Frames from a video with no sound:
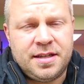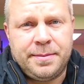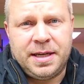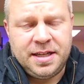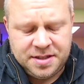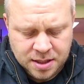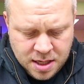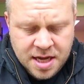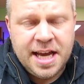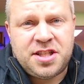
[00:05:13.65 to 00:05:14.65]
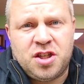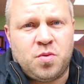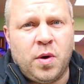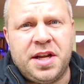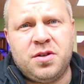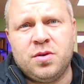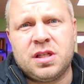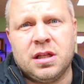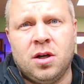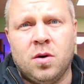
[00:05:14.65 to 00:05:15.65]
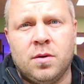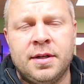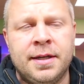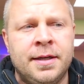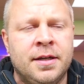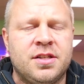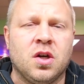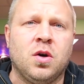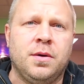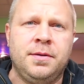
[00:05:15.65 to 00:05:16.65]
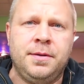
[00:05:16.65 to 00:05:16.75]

I mean, it's, it's just way too slow. So